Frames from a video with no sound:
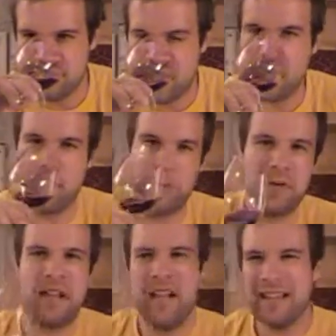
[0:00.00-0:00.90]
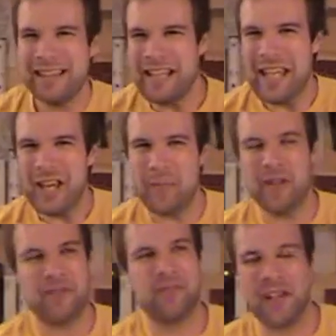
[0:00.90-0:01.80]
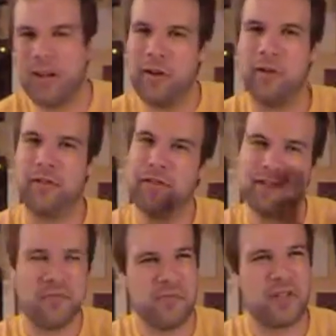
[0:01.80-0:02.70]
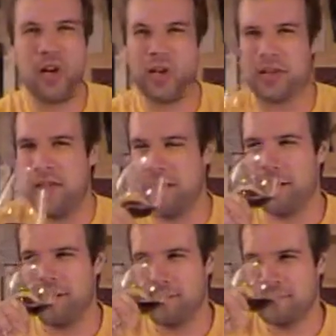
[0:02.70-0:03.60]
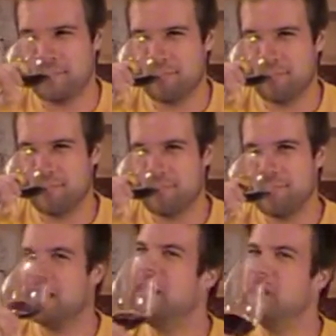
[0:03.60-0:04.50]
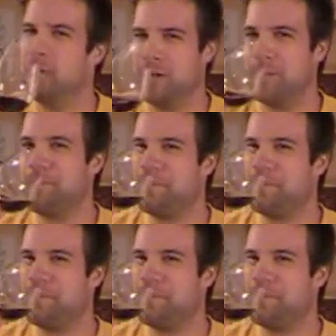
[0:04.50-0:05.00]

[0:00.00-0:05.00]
Hint of pepper, and a little bit of like earth, some dirt in there. Little bit.